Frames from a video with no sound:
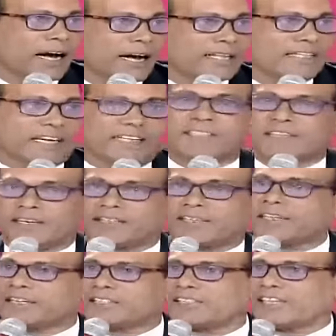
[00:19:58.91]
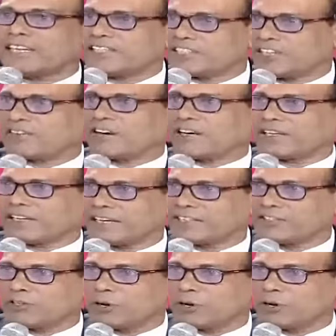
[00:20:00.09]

and there is another destination right next